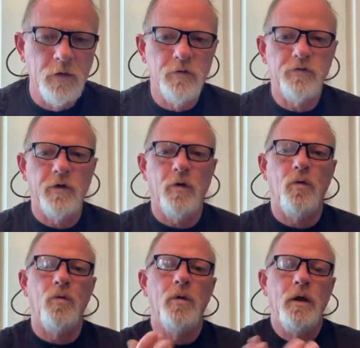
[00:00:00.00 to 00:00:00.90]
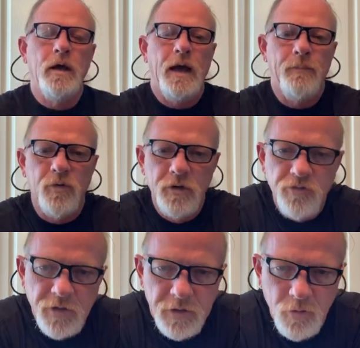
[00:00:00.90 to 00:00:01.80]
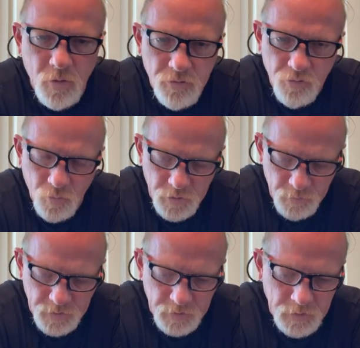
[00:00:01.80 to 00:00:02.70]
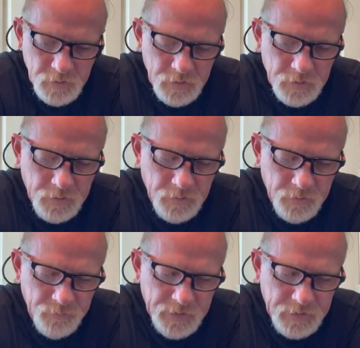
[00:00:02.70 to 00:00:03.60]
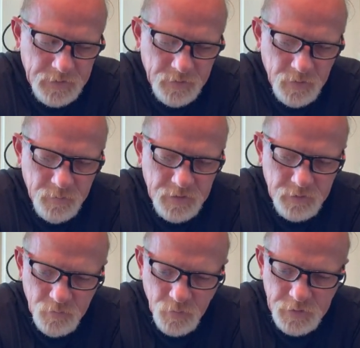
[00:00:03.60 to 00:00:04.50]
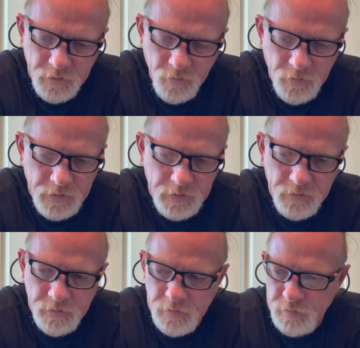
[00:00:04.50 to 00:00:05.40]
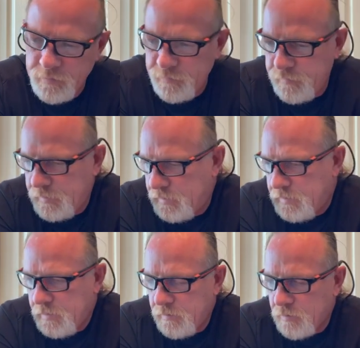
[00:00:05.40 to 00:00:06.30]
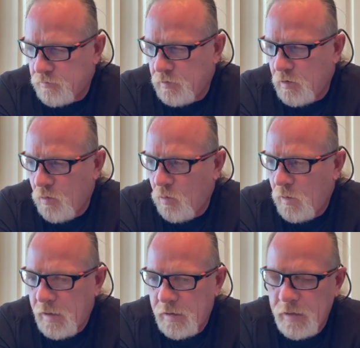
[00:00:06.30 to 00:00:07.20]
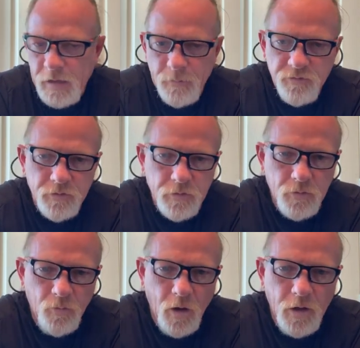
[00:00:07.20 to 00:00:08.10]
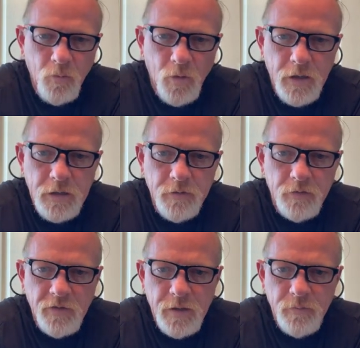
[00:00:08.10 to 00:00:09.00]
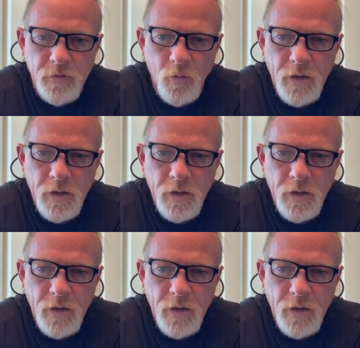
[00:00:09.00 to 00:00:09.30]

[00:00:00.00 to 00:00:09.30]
So I appreciate you all joining me. Again, let me reiterate that there's no absolute right way and there's no